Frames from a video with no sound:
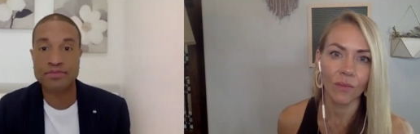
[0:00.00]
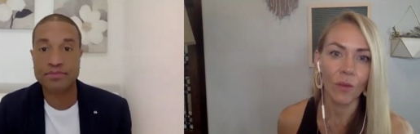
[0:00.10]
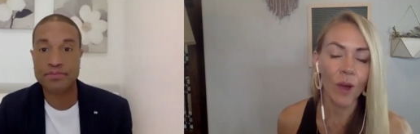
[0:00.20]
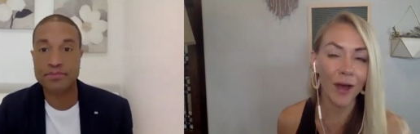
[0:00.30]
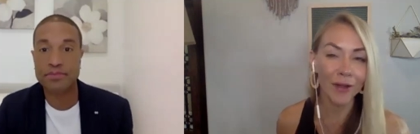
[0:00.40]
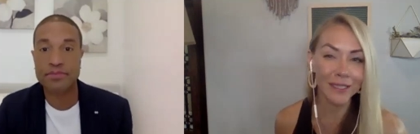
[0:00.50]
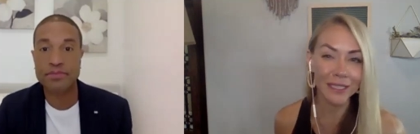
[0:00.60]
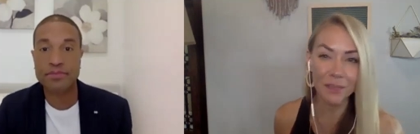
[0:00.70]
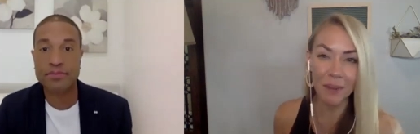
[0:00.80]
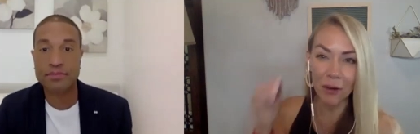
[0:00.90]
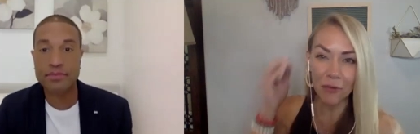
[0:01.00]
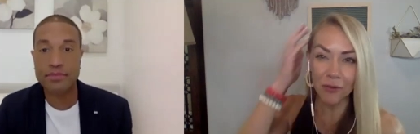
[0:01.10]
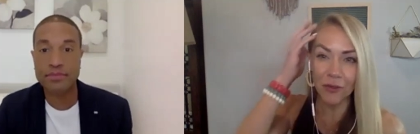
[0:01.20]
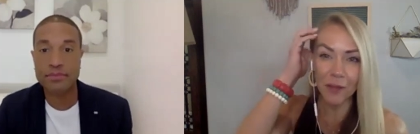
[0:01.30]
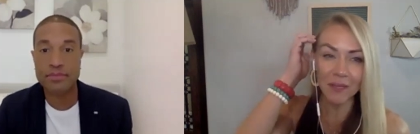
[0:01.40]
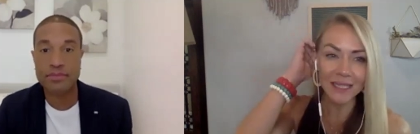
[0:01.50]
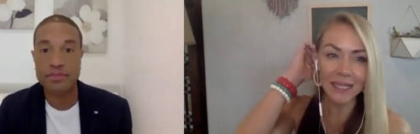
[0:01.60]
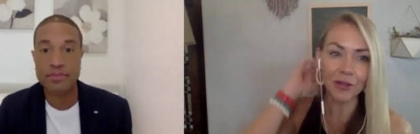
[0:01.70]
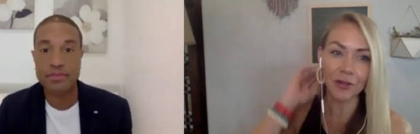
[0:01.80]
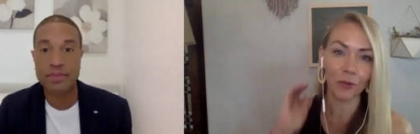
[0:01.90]
Speaker 1: Wow, that's such a powerful thought, because I
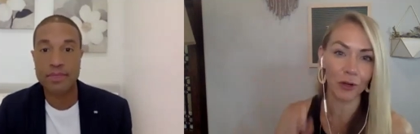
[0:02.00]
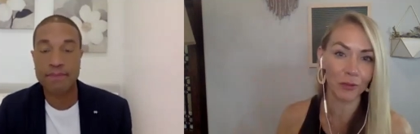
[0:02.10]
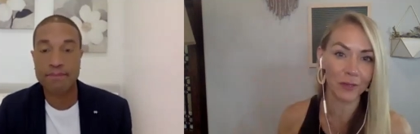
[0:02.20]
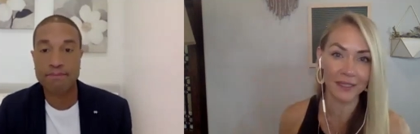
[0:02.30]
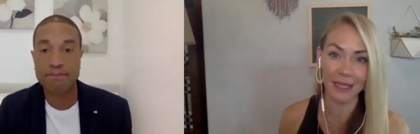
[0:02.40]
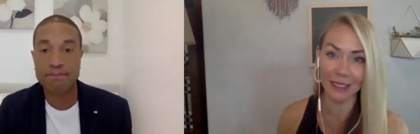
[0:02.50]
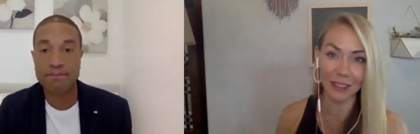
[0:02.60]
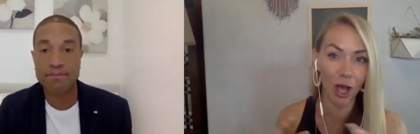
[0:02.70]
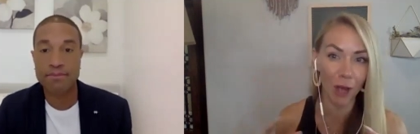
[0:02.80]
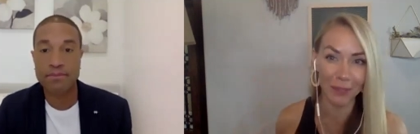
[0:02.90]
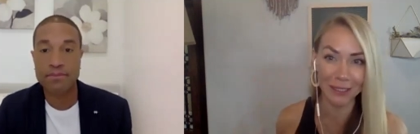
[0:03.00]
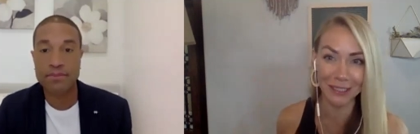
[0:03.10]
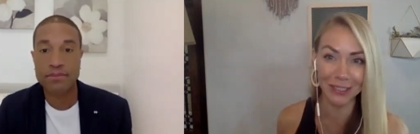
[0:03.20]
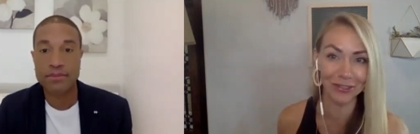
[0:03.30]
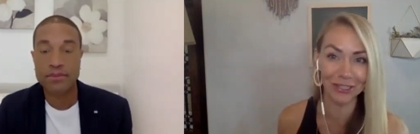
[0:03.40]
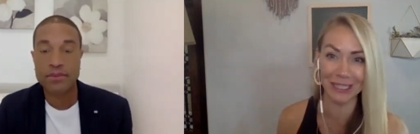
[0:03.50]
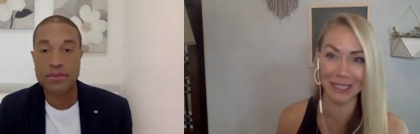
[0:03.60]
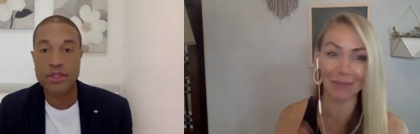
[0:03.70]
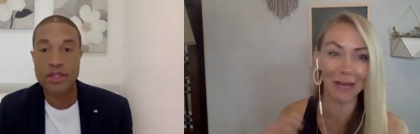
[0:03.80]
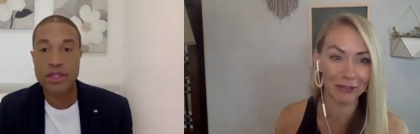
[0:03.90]
know you've worked with like top institutions
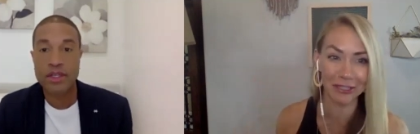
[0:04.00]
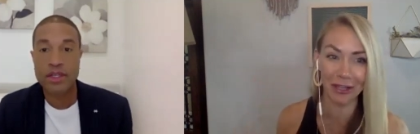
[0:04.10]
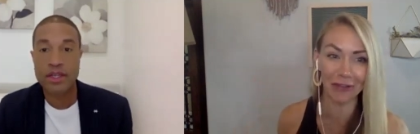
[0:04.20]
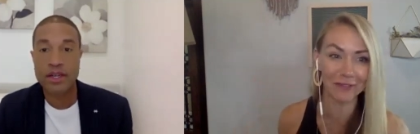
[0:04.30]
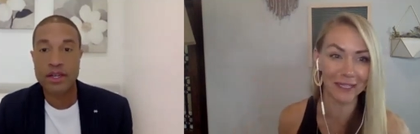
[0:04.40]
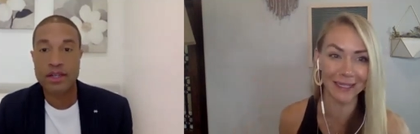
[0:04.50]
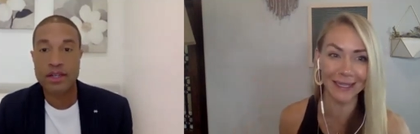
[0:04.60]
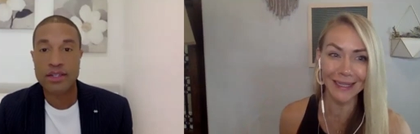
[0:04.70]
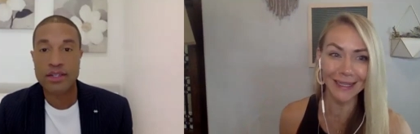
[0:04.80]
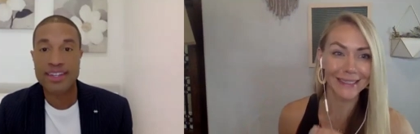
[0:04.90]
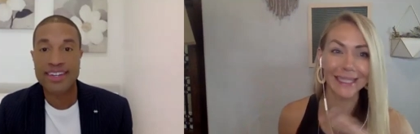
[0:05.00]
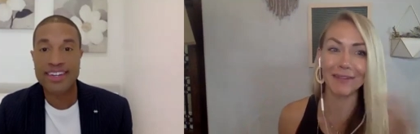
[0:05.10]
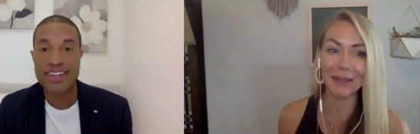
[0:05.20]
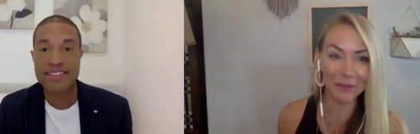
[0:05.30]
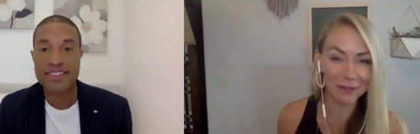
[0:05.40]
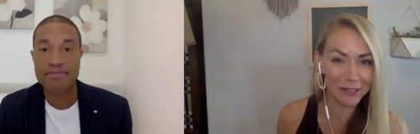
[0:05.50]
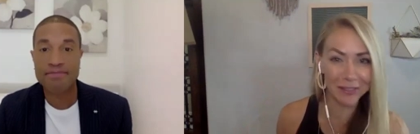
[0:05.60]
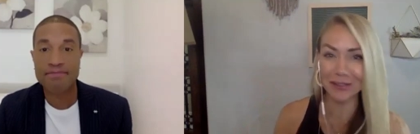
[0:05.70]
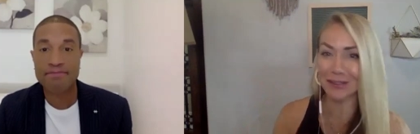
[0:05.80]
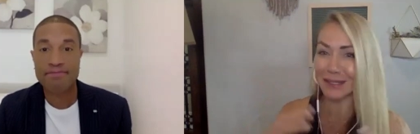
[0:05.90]
like Microsoft and T V
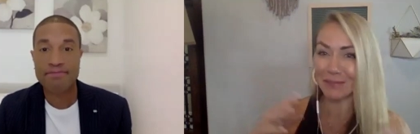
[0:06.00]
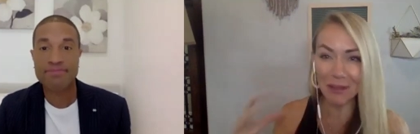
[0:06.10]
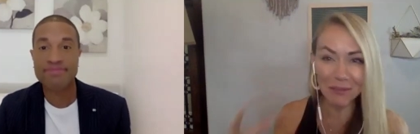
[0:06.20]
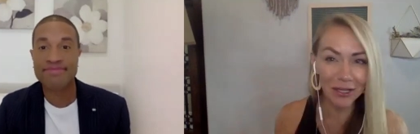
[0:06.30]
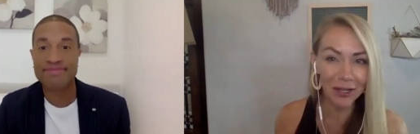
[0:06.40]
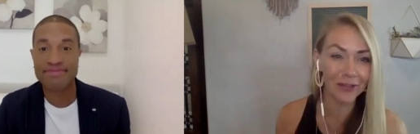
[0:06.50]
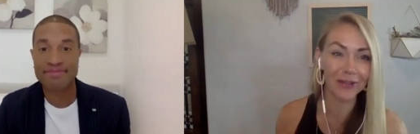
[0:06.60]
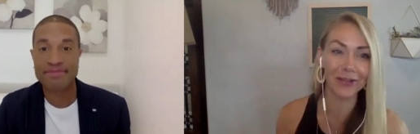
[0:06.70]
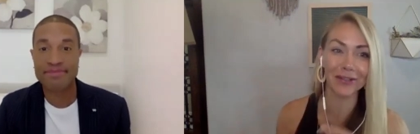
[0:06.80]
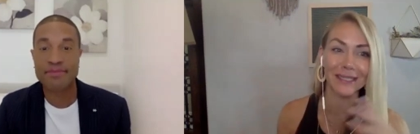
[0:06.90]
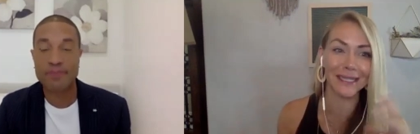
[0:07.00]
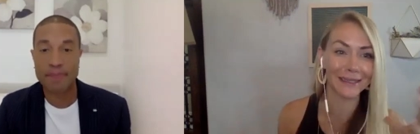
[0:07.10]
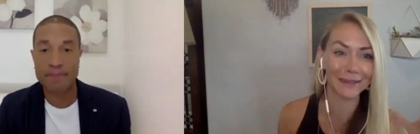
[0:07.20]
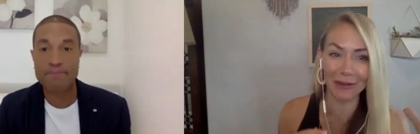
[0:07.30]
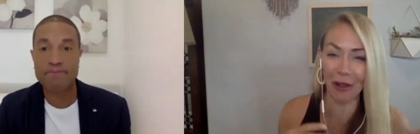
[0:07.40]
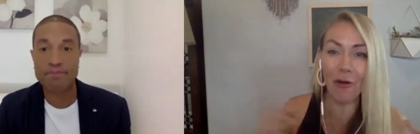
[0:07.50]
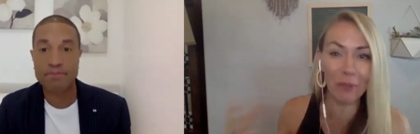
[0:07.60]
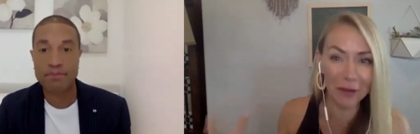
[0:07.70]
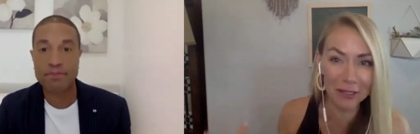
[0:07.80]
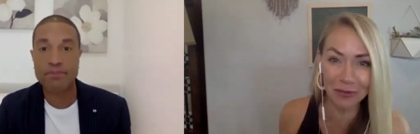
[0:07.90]
producers and published authors, and
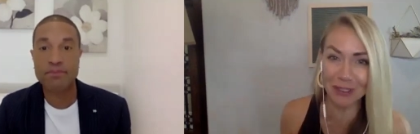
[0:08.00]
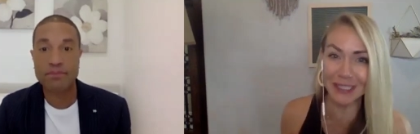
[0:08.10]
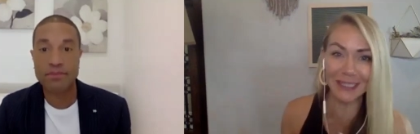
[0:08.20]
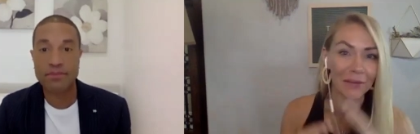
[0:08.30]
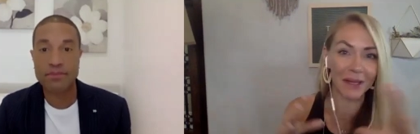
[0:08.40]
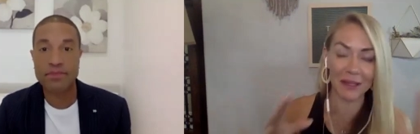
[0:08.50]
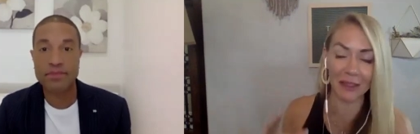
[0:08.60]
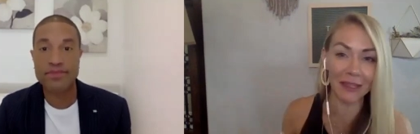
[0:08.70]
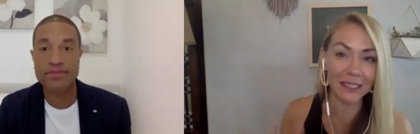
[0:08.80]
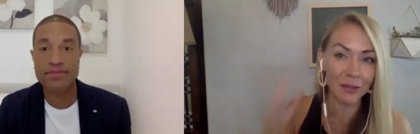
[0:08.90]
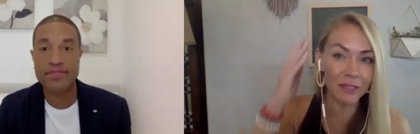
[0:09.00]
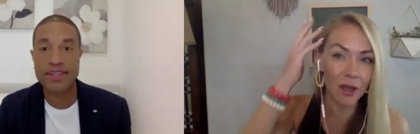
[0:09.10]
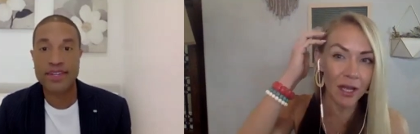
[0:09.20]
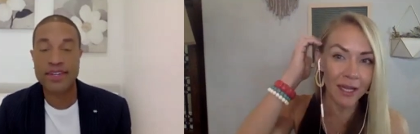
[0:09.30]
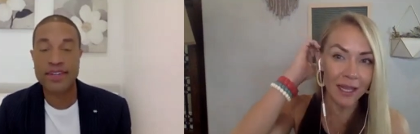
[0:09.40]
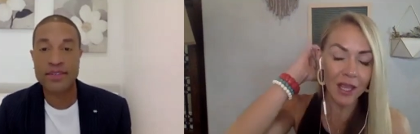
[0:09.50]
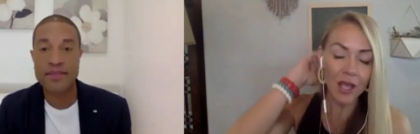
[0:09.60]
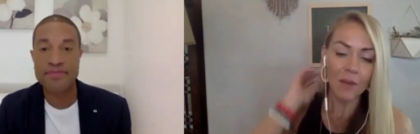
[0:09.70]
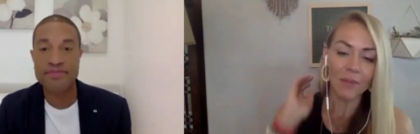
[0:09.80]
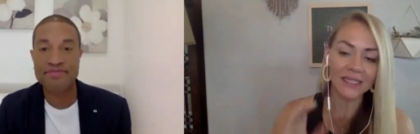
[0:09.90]
Oprah endorses you. I mean, the list goes on,
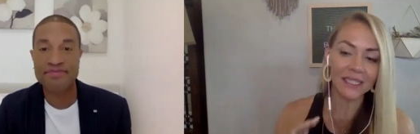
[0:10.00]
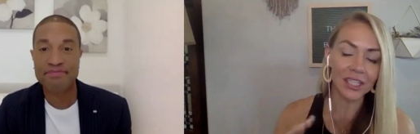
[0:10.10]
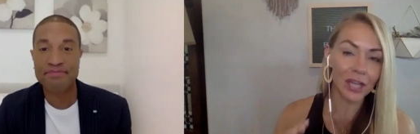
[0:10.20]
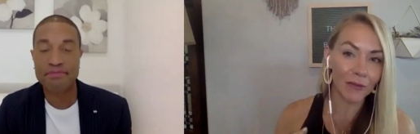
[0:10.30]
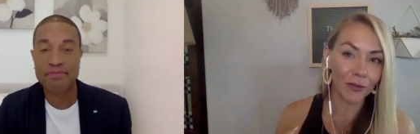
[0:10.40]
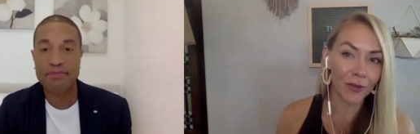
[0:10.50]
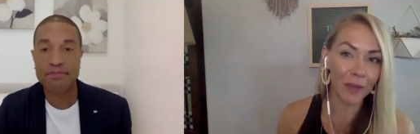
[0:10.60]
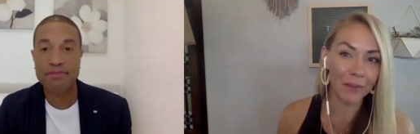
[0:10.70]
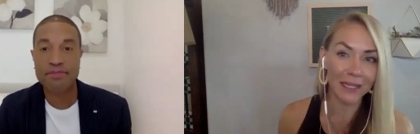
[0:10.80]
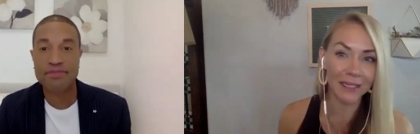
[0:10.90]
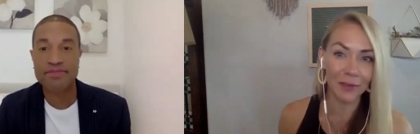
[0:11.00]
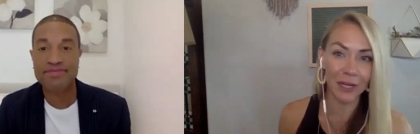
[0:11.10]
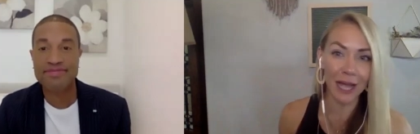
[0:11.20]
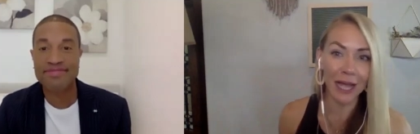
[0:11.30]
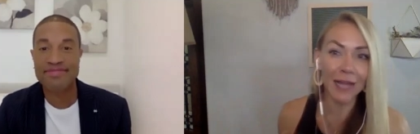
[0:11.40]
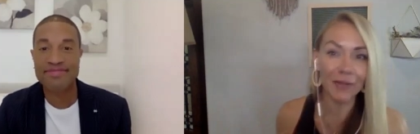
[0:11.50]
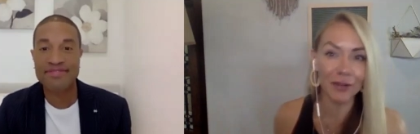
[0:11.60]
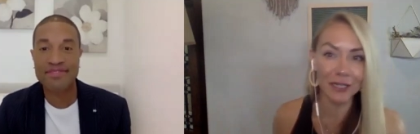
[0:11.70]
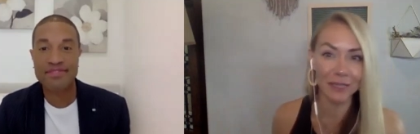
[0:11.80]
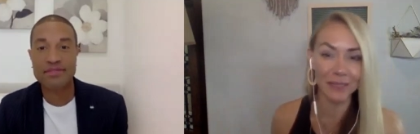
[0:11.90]
but it's such a novel thought, because what I have
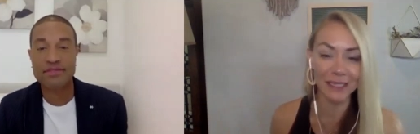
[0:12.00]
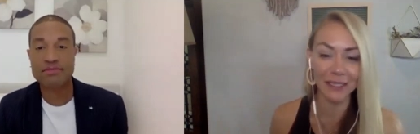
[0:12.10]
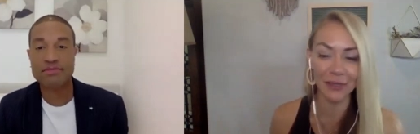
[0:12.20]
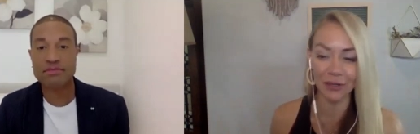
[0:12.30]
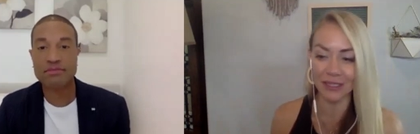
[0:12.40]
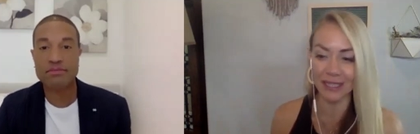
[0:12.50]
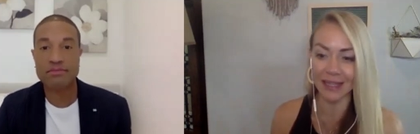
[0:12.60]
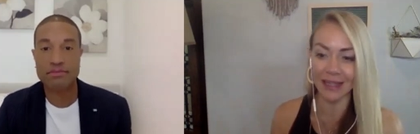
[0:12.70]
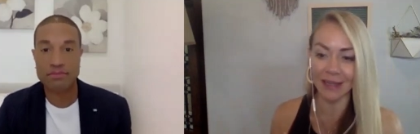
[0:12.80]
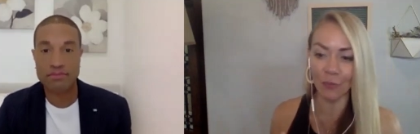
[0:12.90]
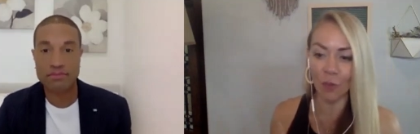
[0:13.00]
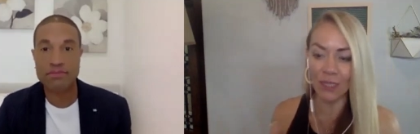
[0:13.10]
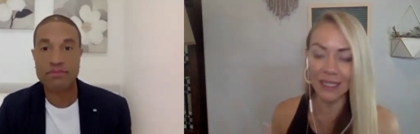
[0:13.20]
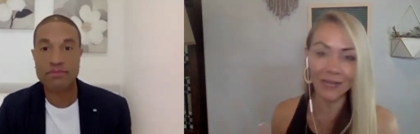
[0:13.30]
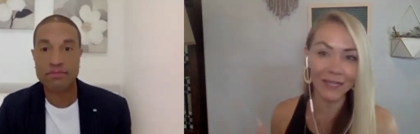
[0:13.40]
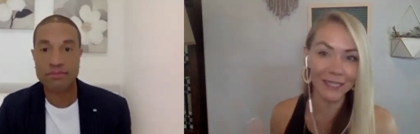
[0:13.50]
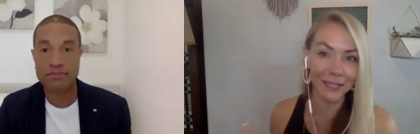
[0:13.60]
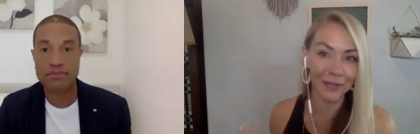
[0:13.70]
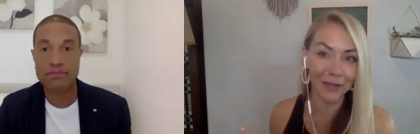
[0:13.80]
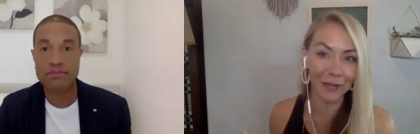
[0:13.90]
learned as a business owner is that once I've
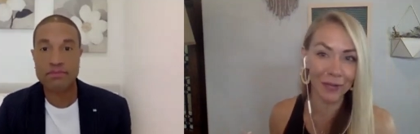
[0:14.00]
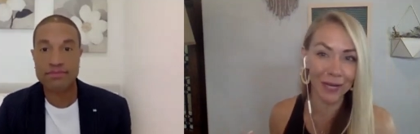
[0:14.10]
identified what